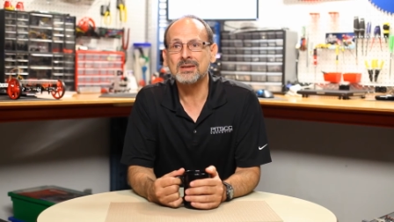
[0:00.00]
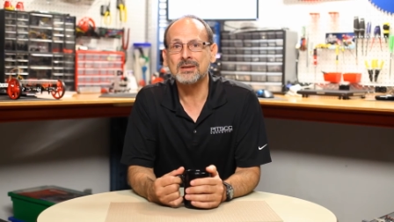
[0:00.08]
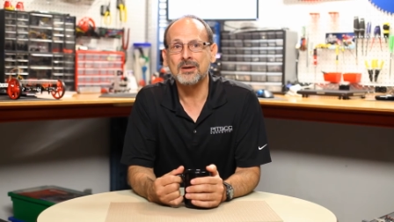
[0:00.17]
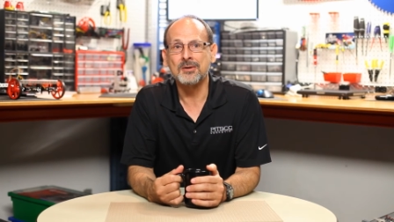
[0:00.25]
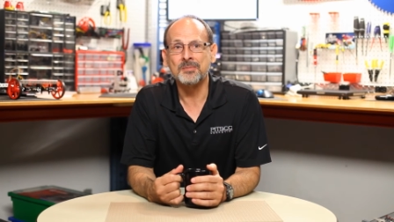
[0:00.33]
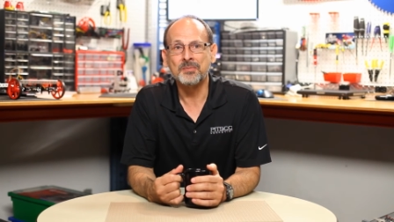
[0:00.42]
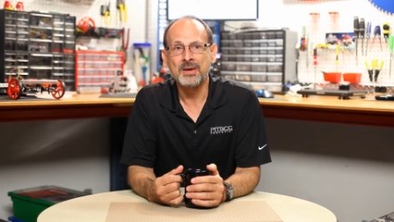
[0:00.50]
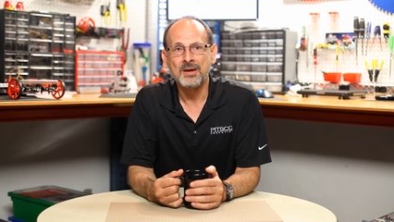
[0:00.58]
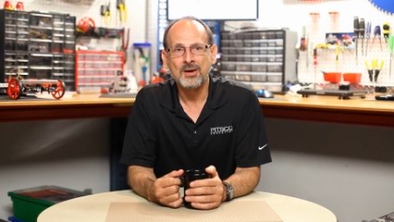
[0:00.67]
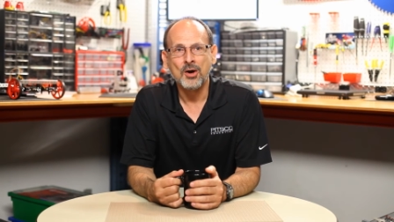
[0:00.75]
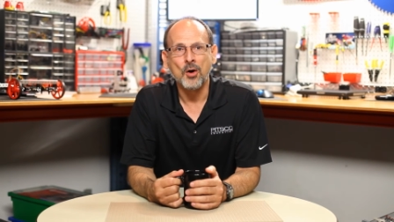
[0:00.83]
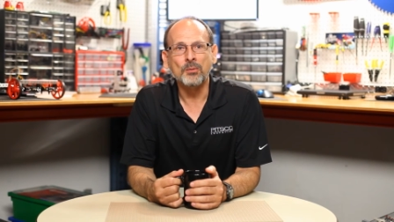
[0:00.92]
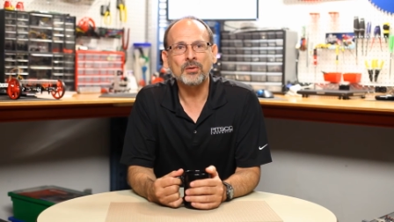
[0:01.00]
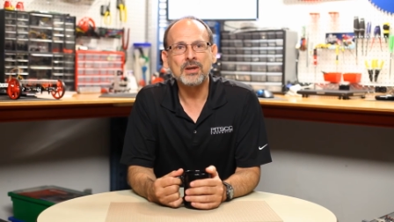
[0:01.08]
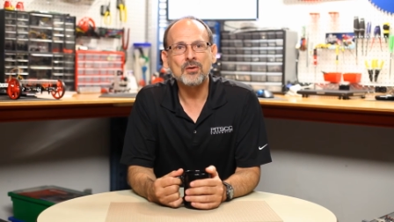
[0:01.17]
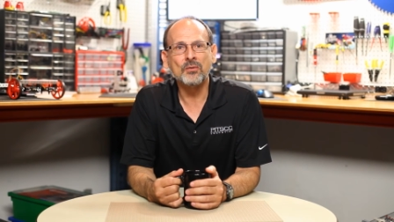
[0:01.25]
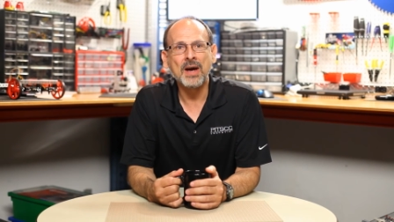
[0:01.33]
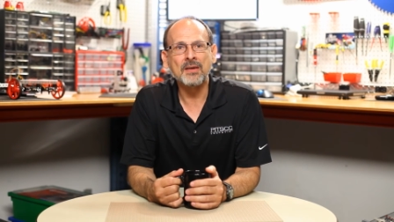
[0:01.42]
So, hopefully
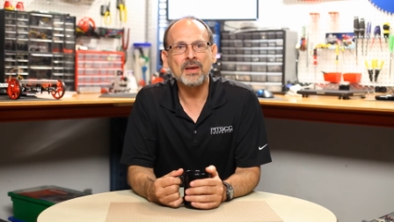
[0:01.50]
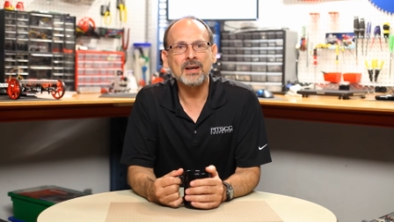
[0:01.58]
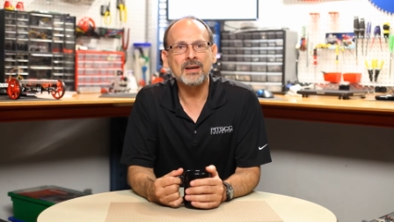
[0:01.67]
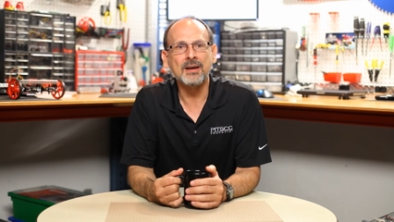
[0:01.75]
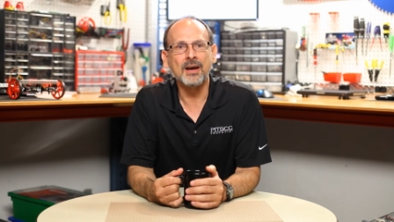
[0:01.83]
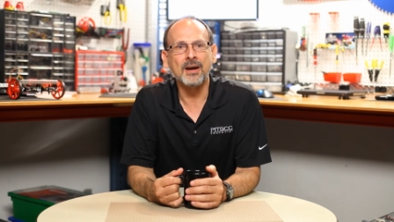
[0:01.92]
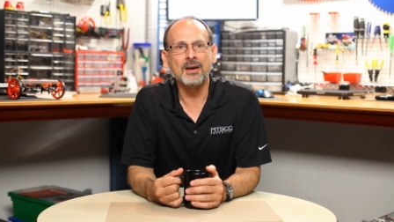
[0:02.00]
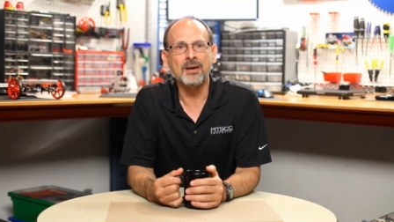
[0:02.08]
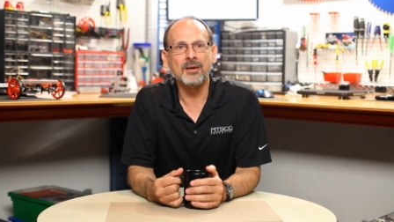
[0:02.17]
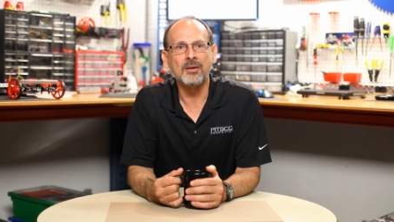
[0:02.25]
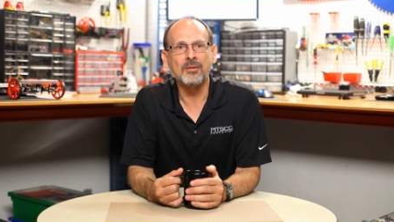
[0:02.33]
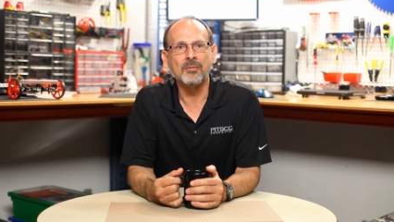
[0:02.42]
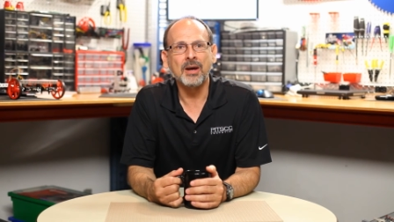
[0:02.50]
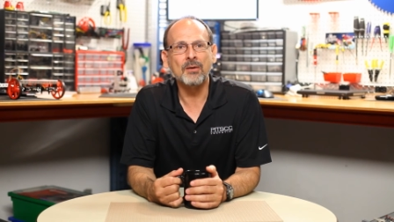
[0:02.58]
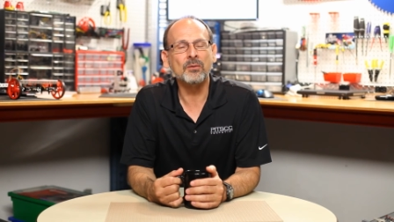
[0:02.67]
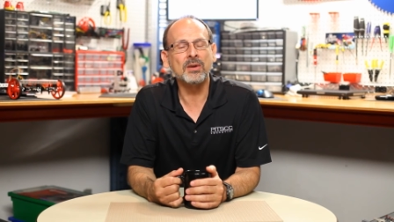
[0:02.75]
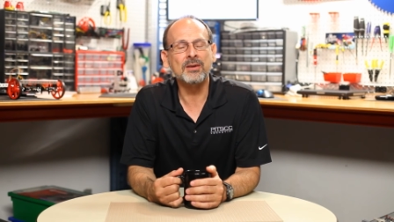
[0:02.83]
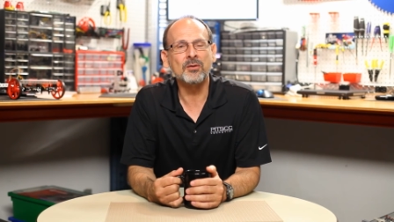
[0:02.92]
you found that uh,
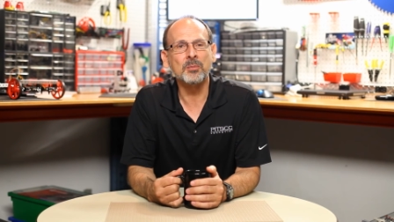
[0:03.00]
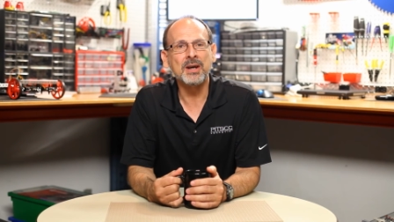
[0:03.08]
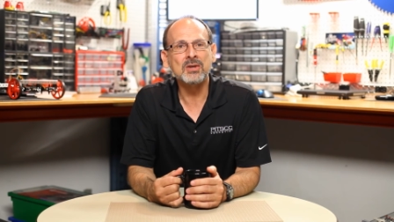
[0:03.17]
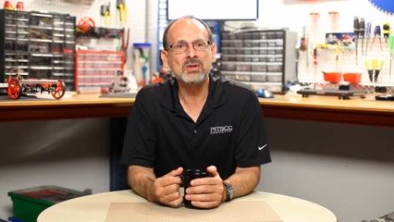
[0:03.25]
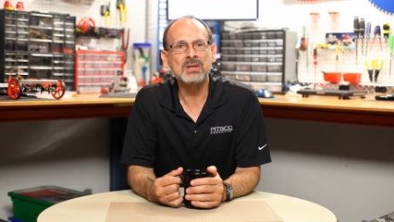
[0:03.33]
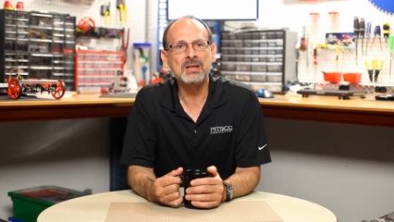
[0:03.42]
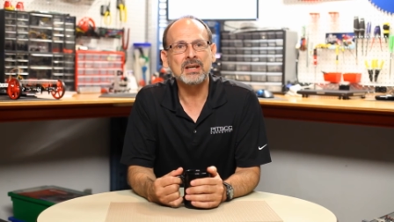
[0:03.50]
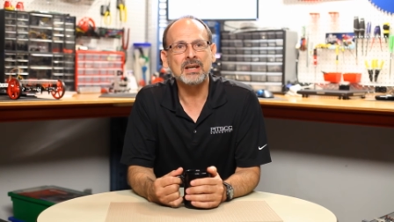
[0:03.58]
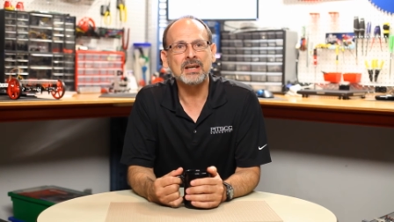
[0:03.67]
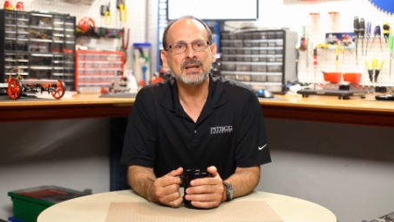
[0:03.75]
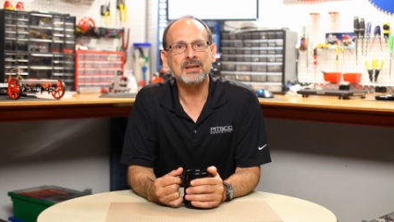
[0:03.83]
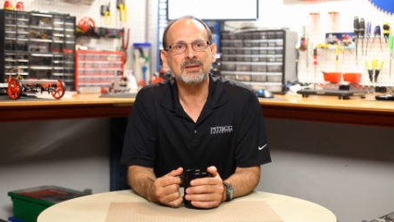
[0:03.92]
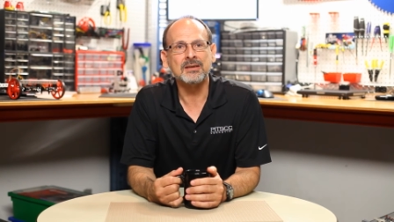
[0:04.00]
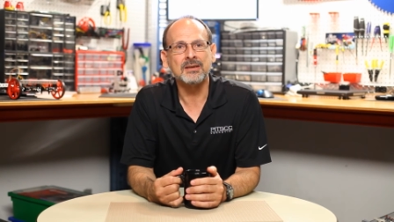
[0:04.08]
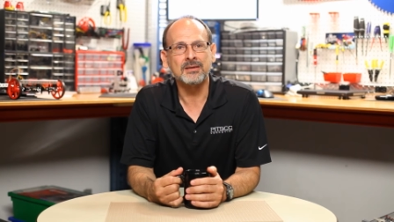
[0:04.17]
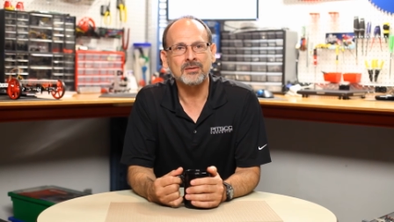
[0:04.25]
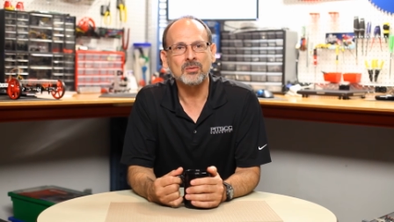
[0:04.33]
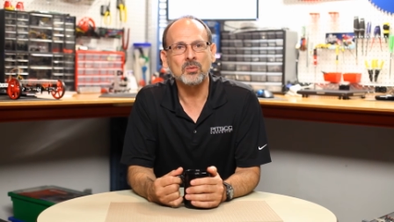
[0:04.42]
helpful information and
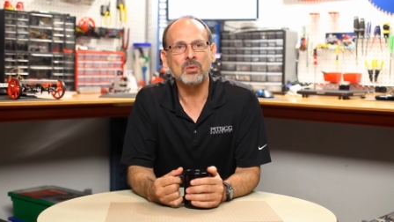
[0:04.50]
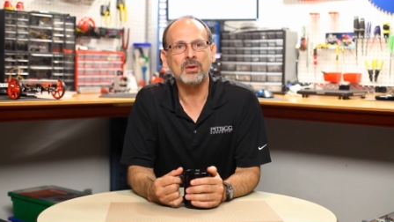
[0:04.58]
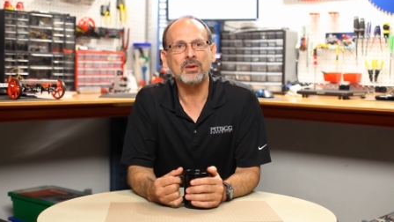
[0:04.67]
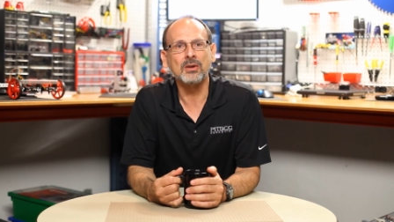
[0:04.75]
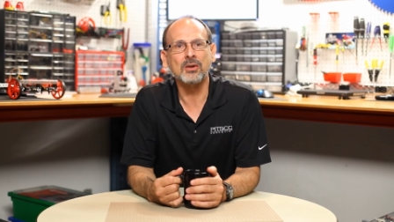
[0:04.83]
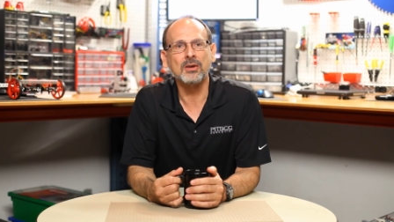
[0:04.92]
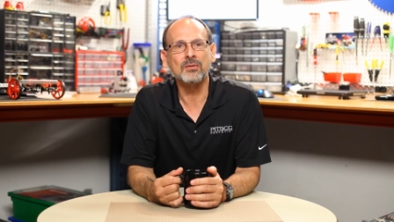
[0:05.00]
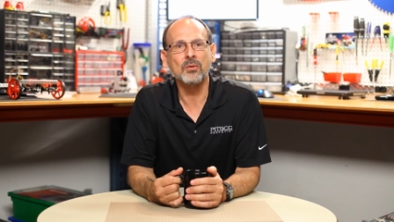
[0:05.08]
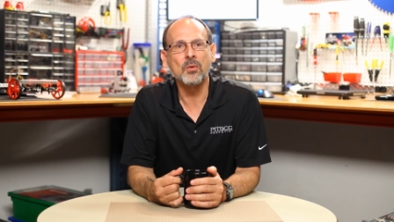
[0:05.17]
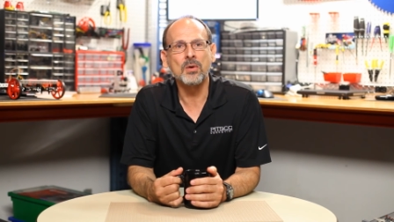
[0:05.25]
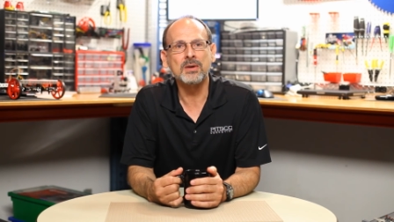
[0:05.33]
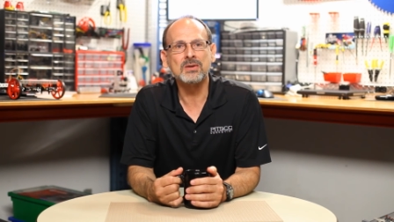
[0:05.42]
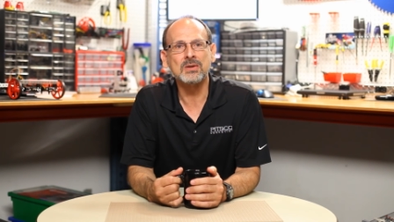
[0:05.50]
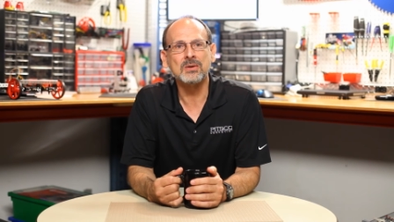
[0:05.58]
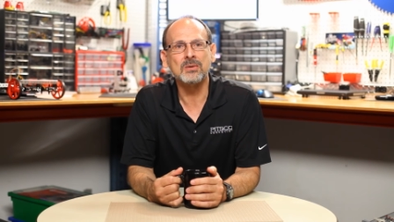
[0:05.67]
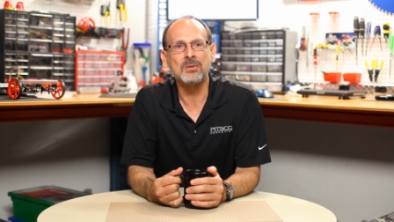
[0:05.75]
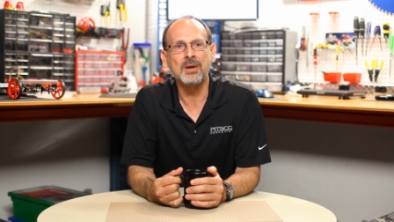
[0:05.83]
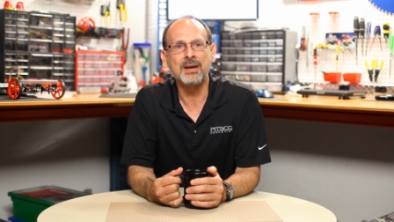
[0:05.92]
uh, we'll look forward
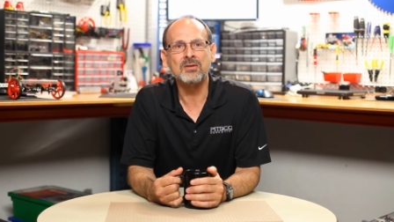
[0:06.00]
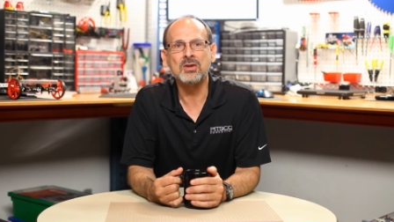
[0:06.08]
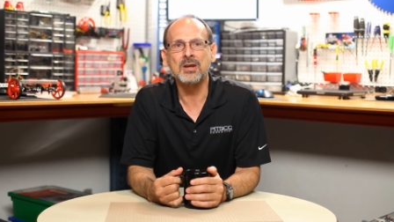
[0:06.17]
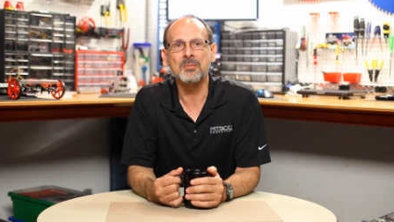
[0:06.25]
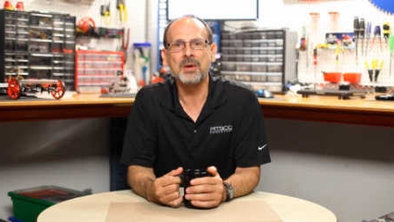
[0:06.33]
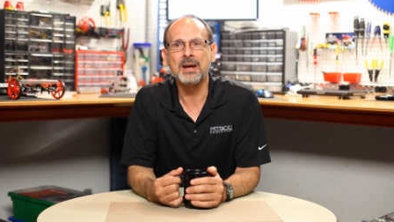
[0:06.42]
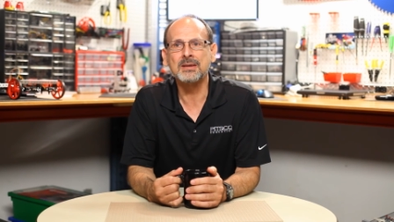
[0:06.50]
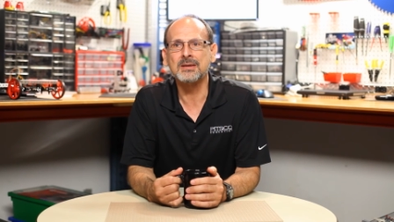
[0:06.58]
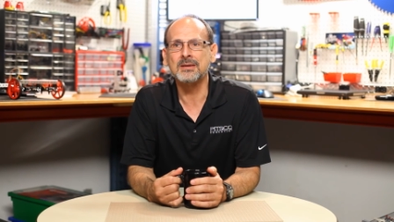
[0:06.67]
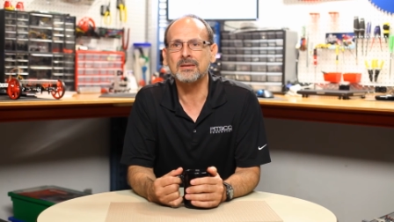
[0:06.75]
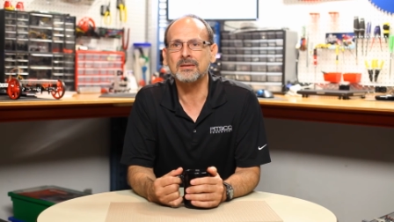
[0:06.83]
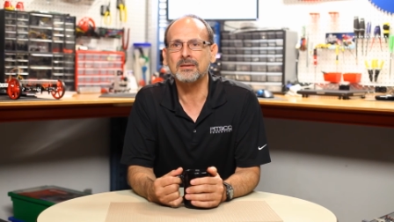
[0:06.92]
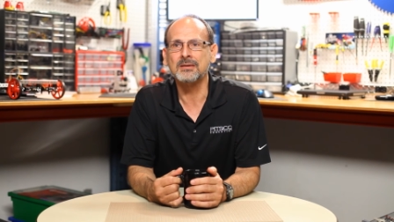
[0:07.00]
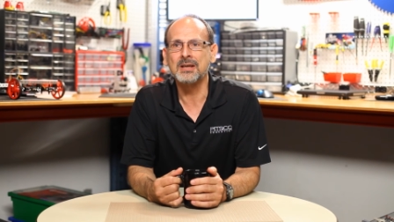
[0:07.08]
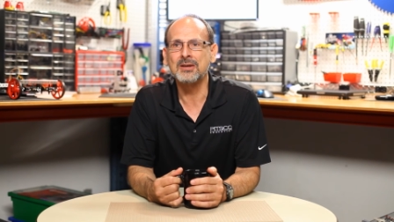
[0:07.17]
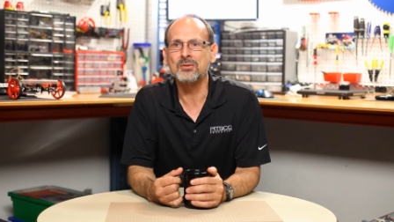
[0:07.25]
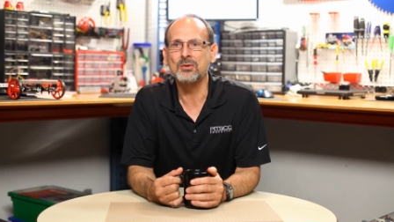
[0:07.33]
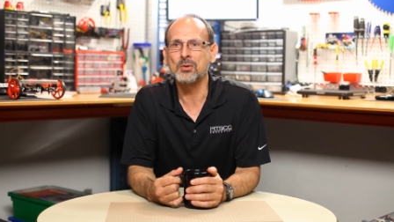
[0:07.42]
to having you come back to
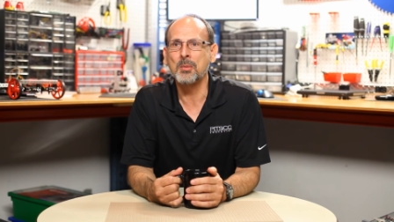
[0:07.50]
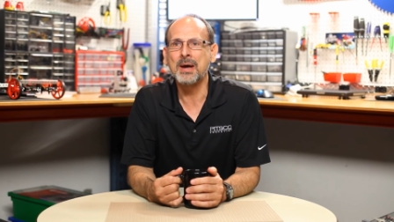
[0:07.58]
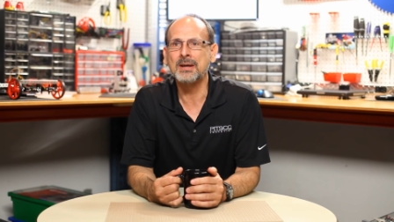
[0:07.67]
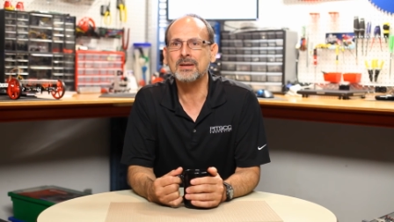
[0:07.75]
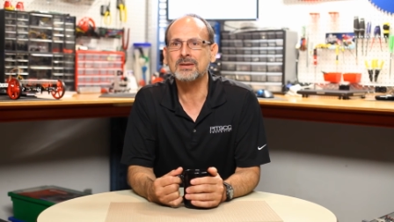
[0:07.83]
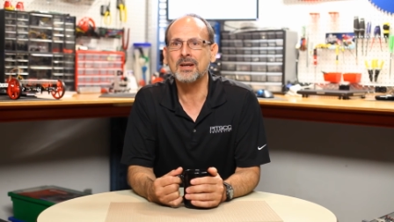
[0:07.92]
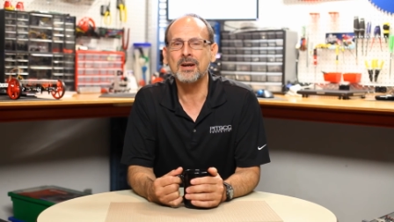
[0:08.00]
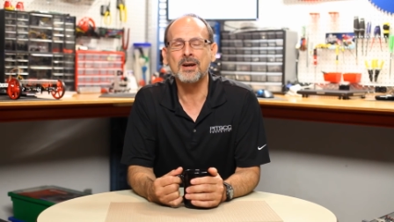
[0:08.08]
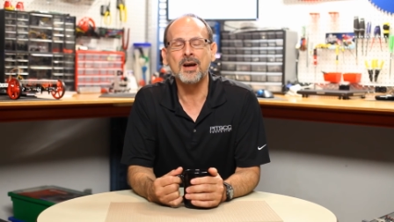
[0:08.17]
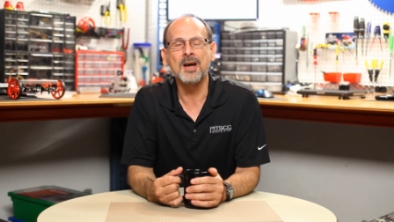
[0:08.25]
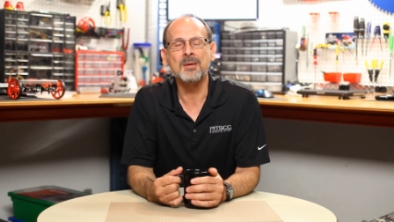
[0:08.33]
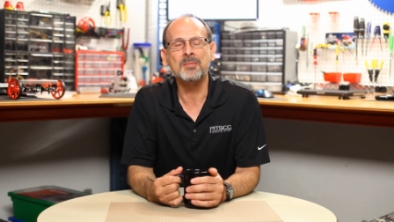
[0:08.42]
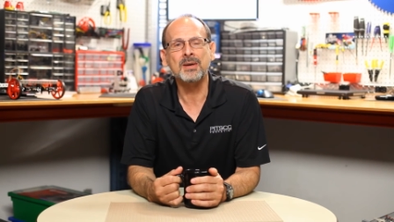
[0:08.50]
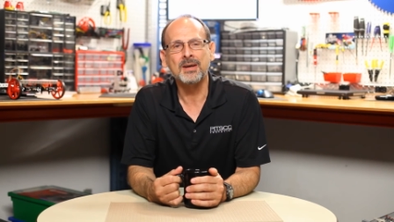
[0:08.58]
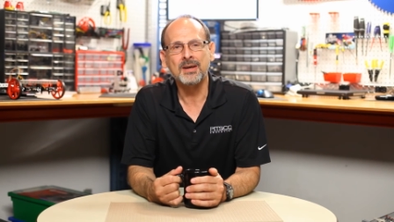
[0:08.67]
tetrixrobotics.com